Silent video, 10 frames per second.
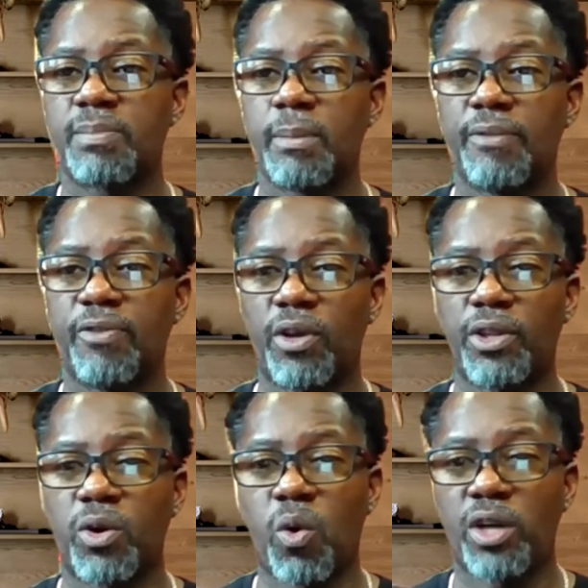must be
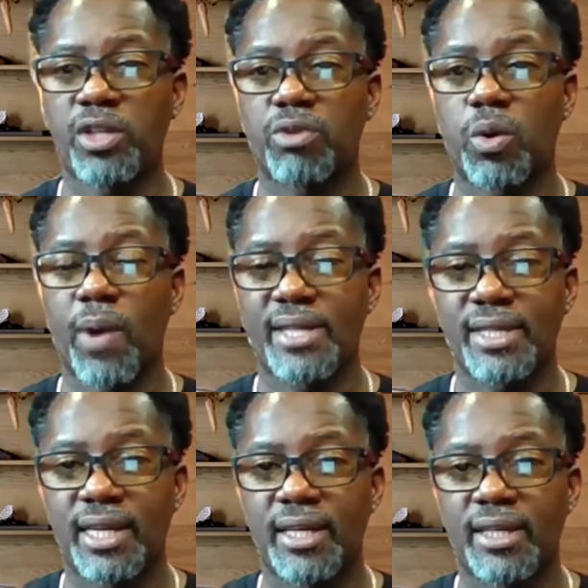before the courts
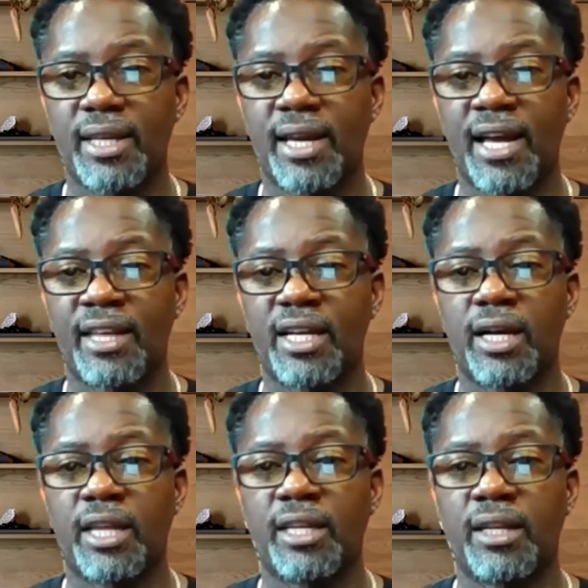requesting it and
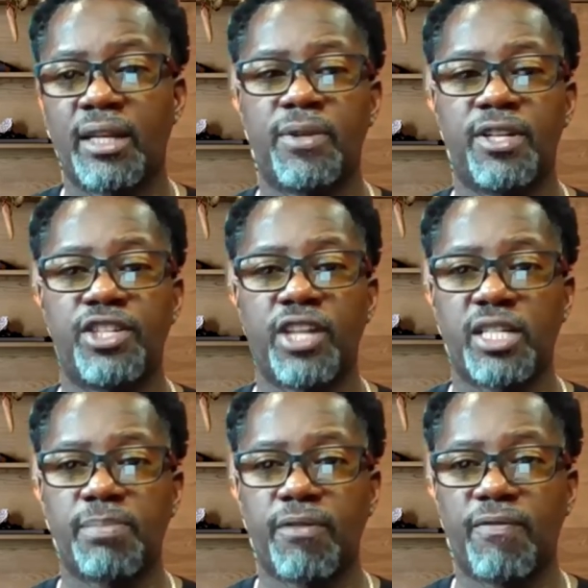the
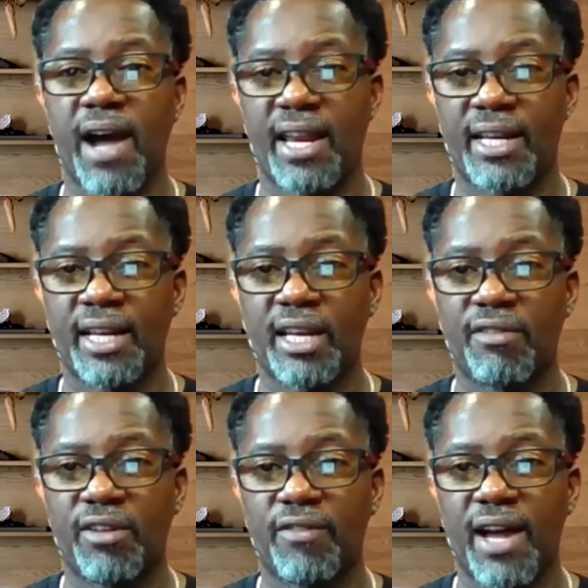judge providing
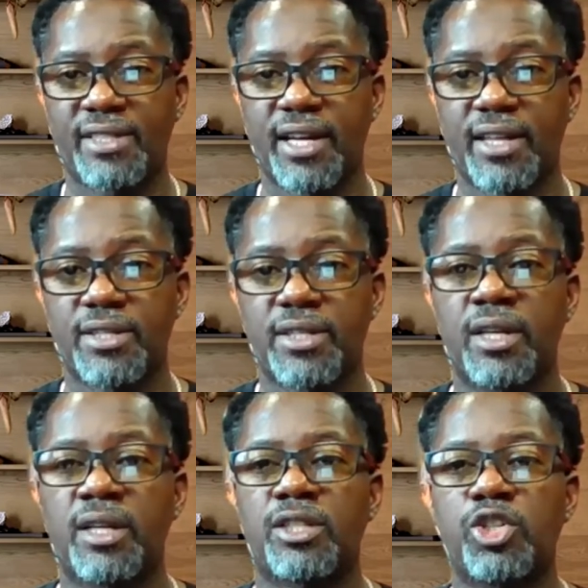that level of
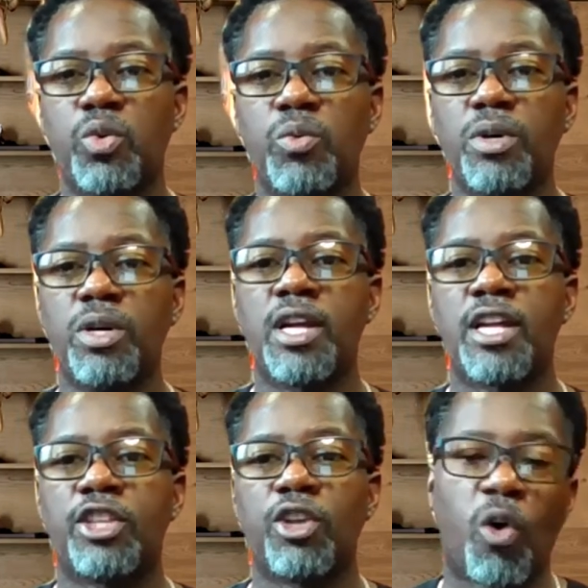access. Two,
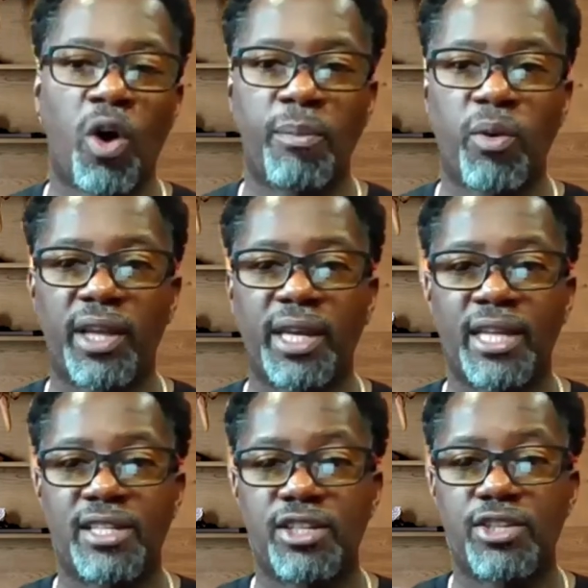the
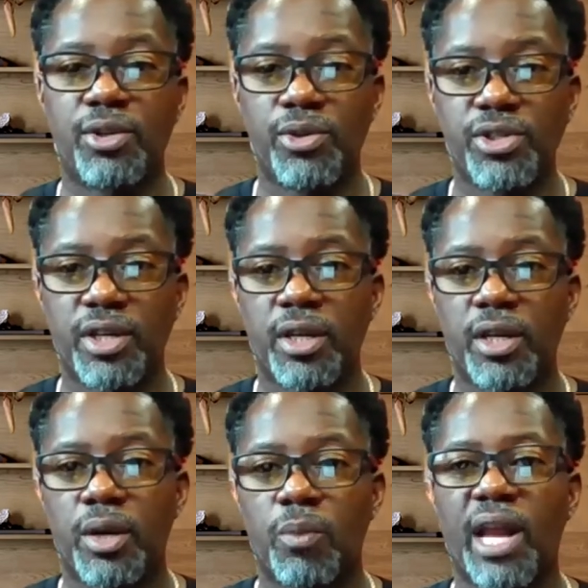onboarding
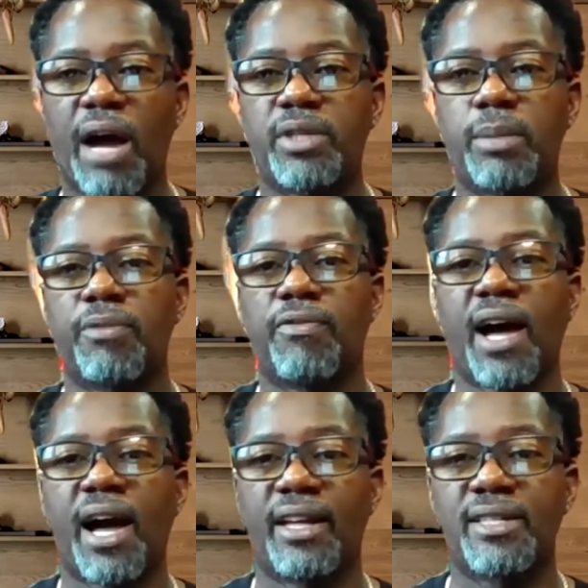institution would have to
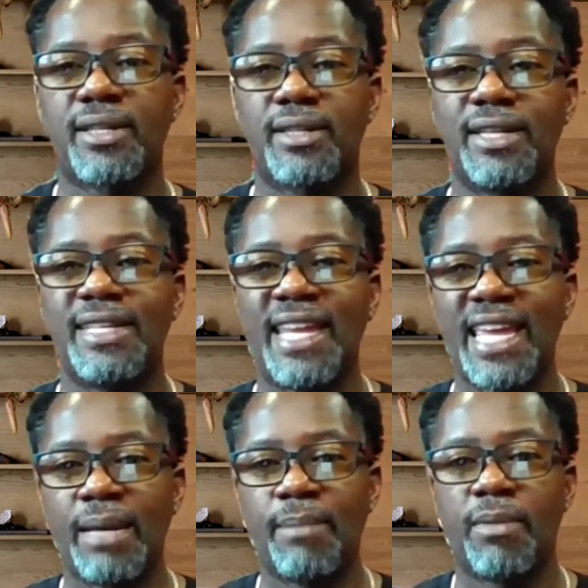provide us the
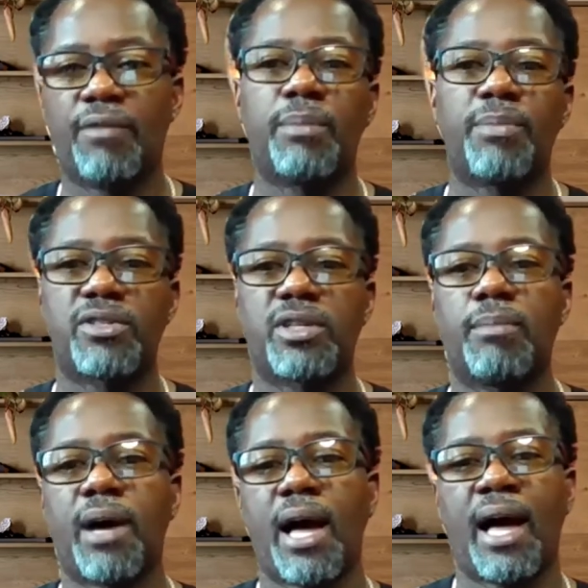name of the
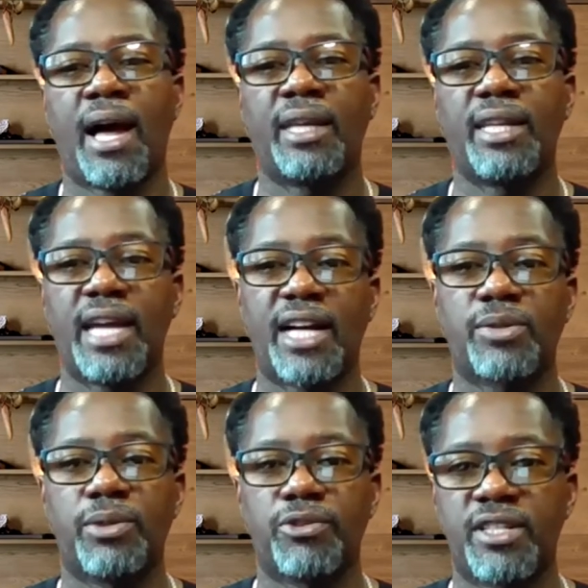person behind the
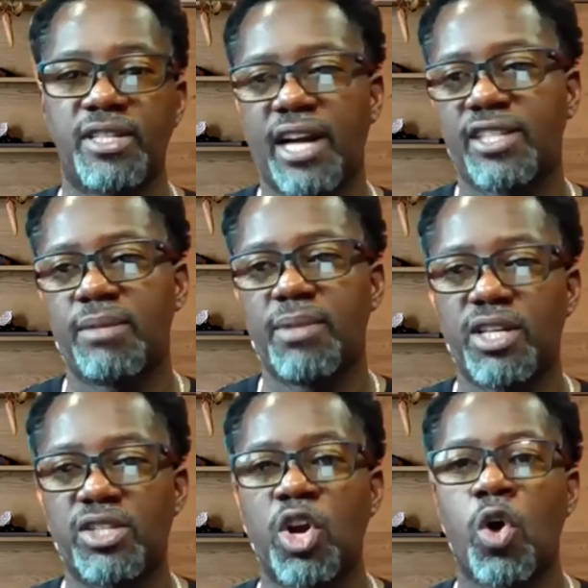actual transaction,
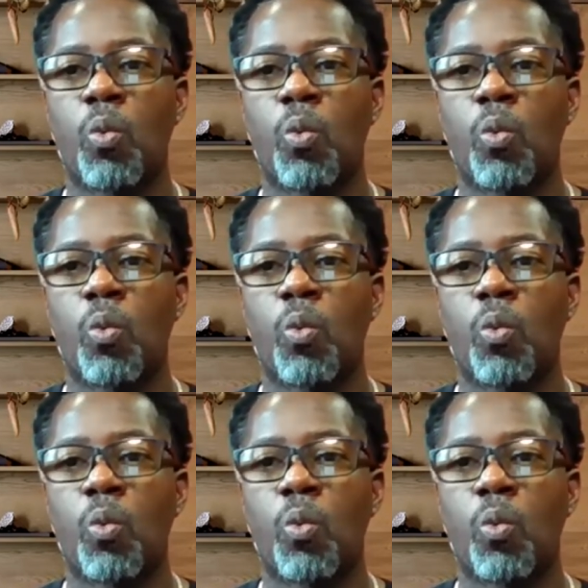because